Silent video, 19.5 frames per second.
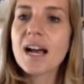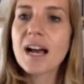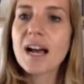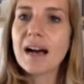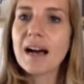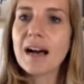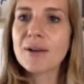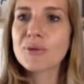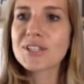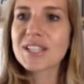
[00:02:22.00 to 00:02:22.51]

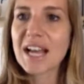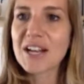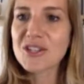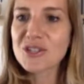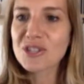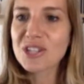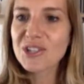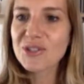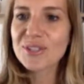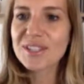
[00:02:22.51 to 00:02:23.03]
I was
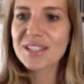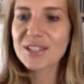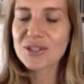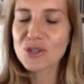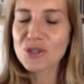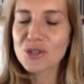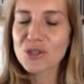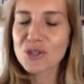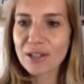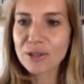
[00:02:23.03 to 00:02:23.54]
actually using
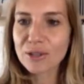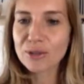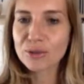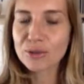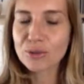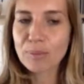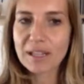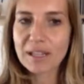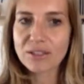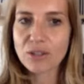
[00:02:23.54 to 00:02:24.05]
Trello
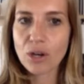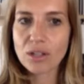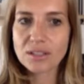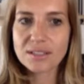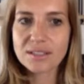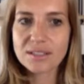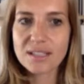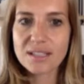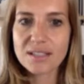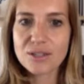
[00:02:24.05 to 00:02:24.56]
to plan
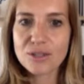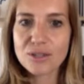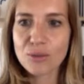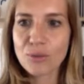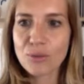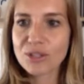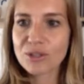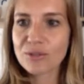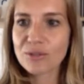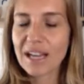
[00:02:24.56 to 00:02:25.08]
holidays. So
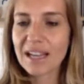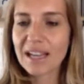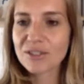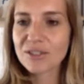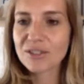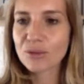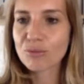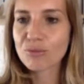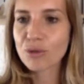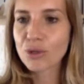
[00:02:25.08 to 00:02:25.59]
when I had
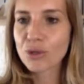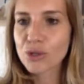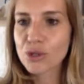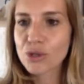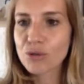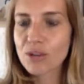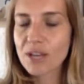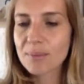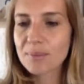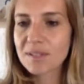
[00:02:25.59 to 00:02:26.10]
road
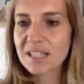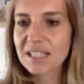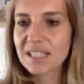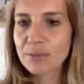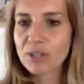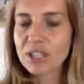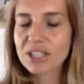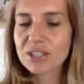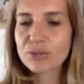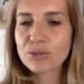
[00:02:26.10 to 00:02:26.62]
trips and I
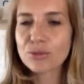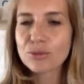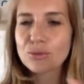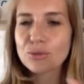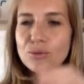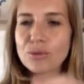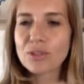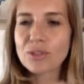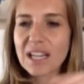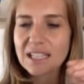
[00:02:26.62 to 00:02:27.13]
wanted
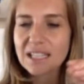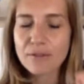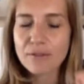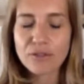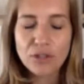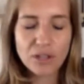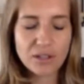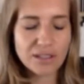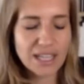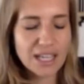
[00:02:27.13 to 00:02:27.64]
to kind of
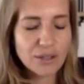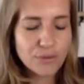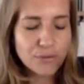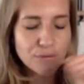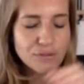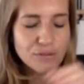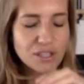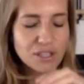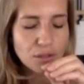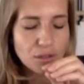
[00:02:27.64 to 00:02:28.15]
get a
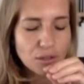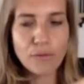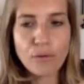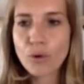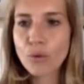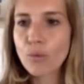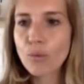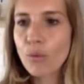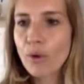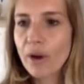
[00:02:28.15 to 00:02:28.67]
feel
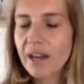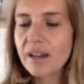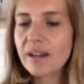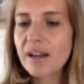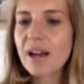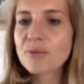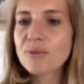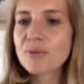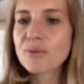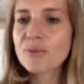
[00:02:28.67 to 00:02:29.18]
for where
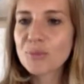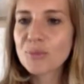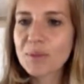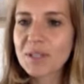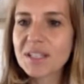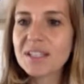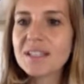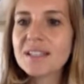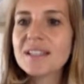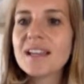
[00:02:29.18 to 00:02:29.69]
I would
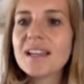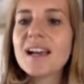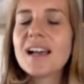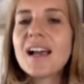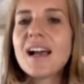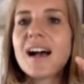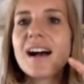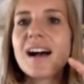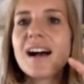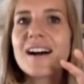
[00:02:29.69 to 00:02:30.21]
be,
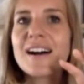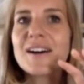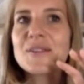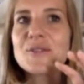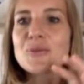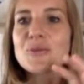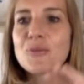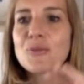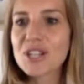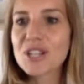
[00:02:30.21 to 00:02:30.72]
uh,
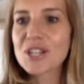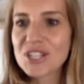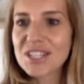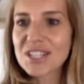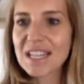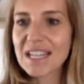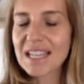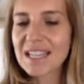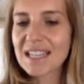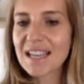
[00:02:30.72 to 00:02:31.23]
which
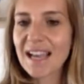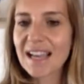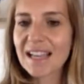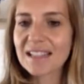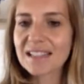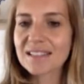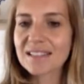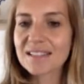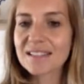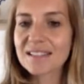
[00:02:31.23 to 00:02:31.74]
day,
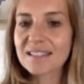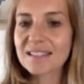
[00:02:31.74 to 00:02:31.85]
and